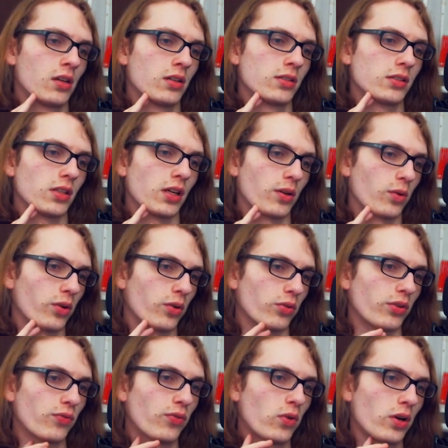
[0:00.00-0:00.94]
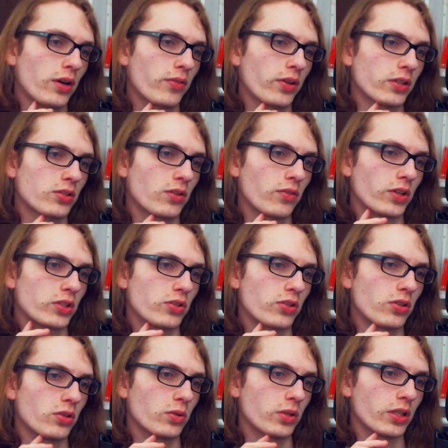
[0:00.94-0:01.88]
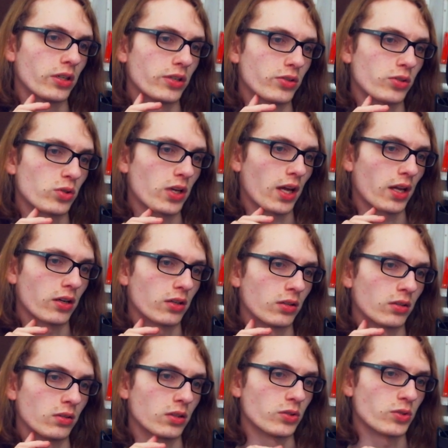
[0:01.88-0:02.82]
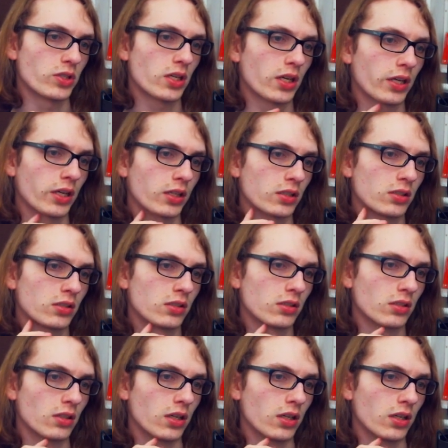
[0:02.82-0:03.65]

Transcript: Sonic 1, 2, 3, 4, Adventure, Adventure 2, Heroes, Shadow, 06,